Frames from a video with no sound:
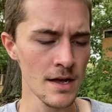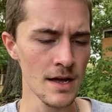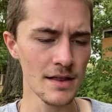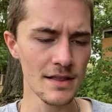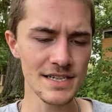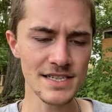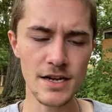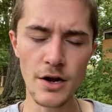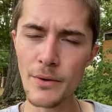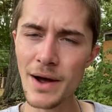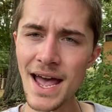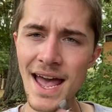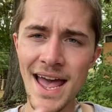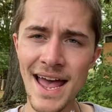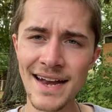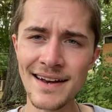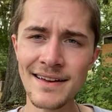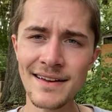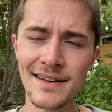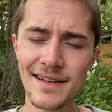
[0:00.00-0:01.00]
Let's go
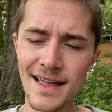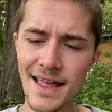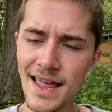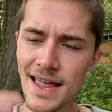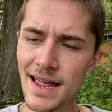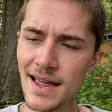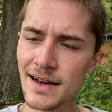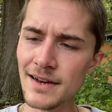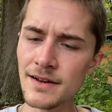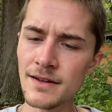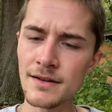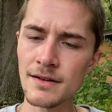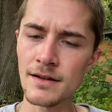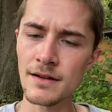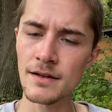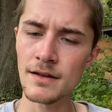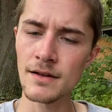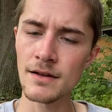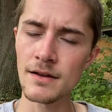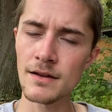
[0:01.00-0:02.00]
ahead and
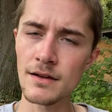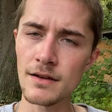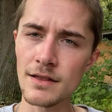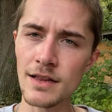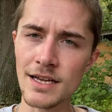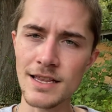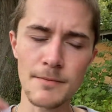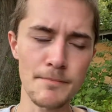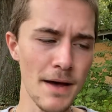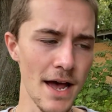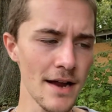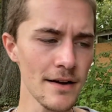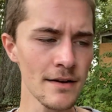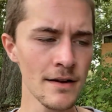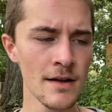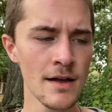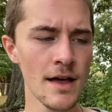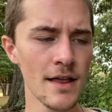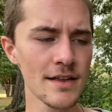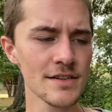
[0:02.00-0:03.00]
click the pen.
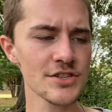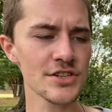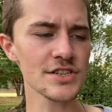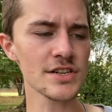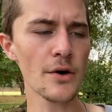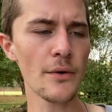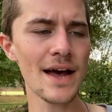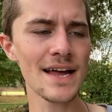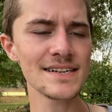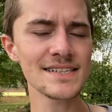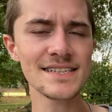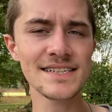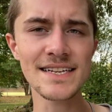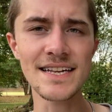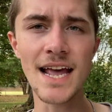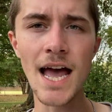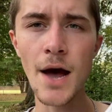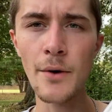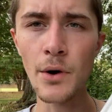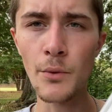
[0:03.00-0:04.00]
And let's just go ahead and
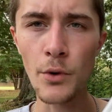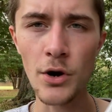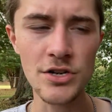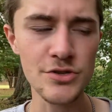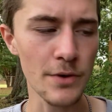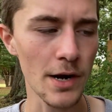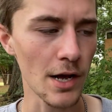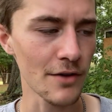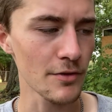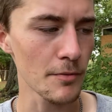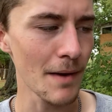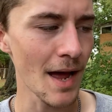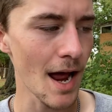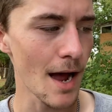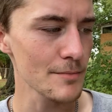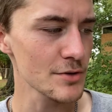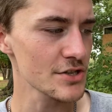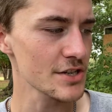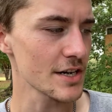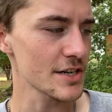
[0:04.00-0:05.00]
see how it works right off the bat.
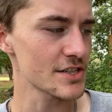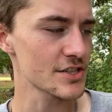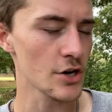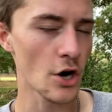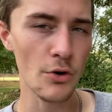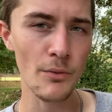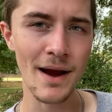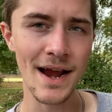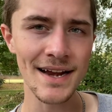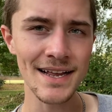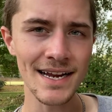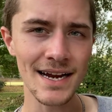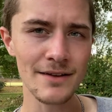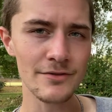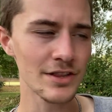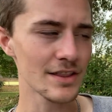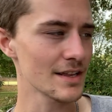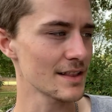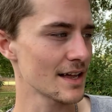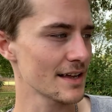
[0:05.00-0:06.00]
I'm just gonna start writing and
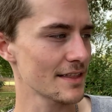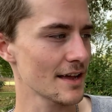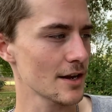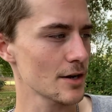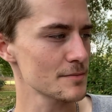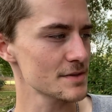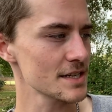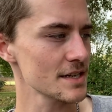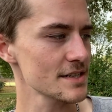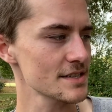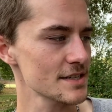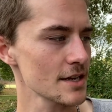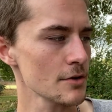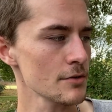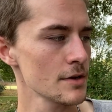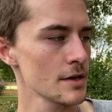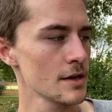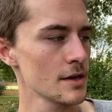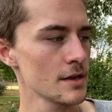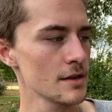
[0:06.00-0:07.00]
everything like that, you know what I'm saying? So
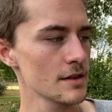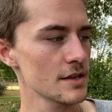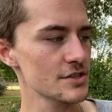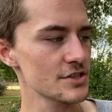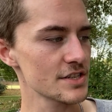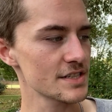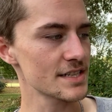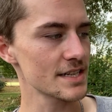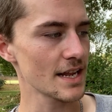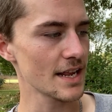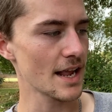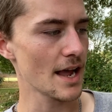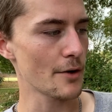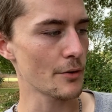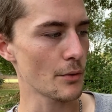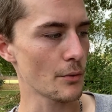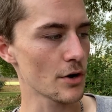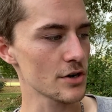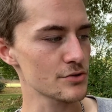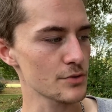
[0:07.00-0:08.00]
let's just see how
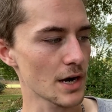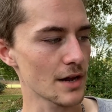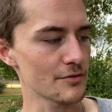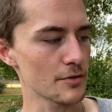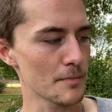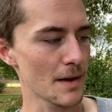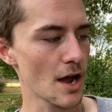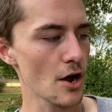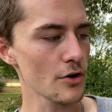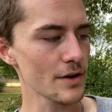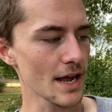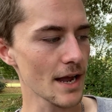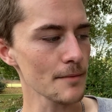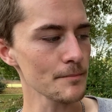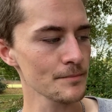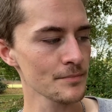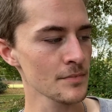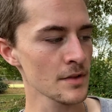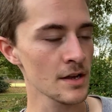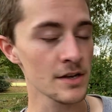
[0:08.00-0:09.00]
it works right off the bat. Okay,
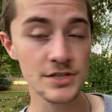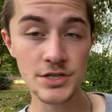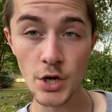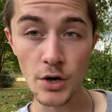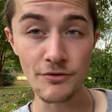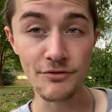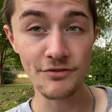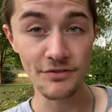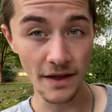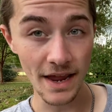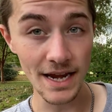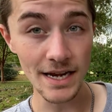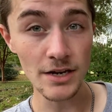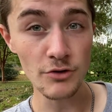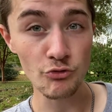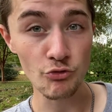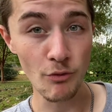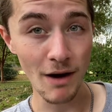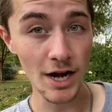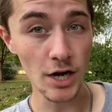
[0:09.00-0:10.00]
so it
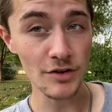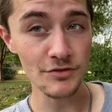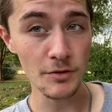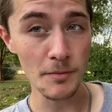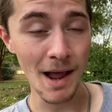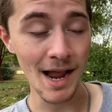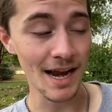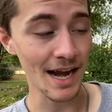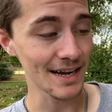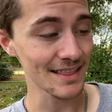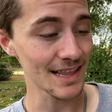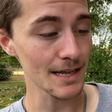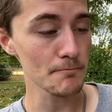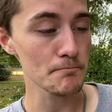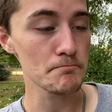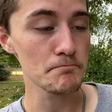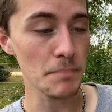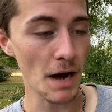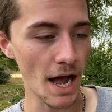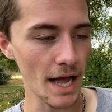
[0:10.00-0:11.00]
faded right off the bat kind of
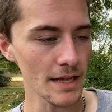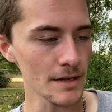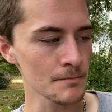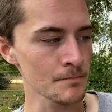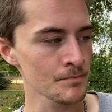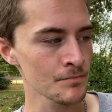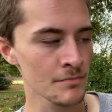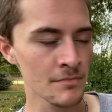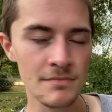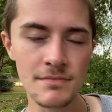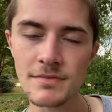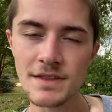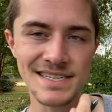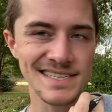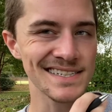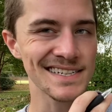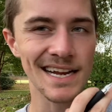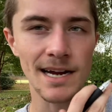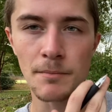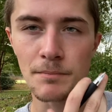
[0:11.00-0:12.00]
thing, but
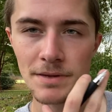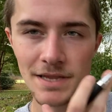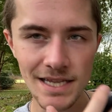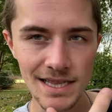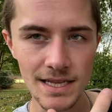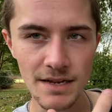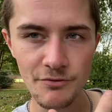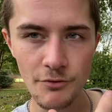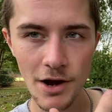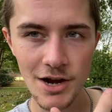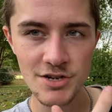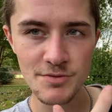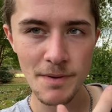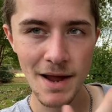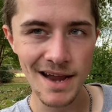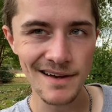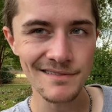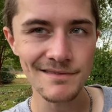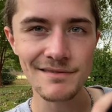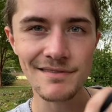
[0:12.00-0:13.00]
this is a completely fresh
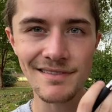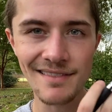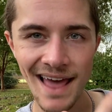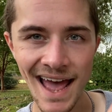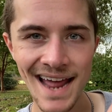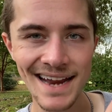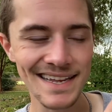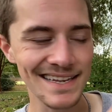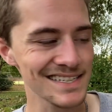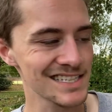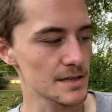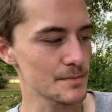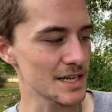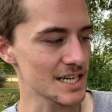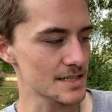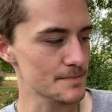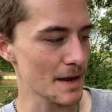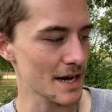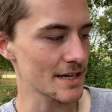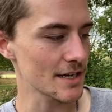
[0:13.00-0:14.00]
pen. That is to be
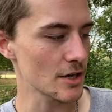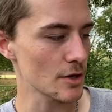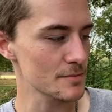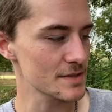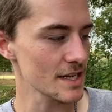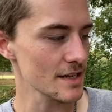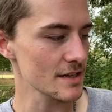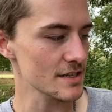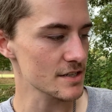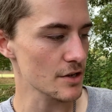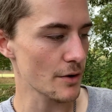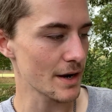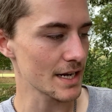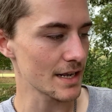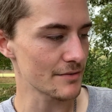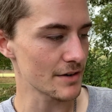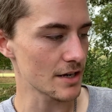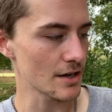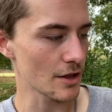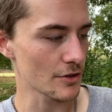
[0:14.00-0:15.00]
expected, you know what I'm saying? Let's go ahead and
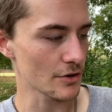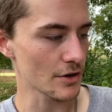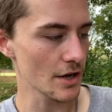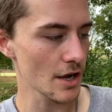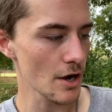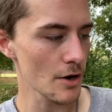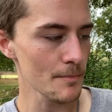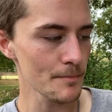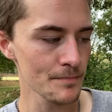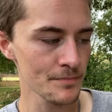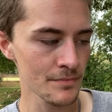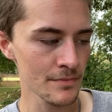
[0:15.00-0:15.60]
give it another go.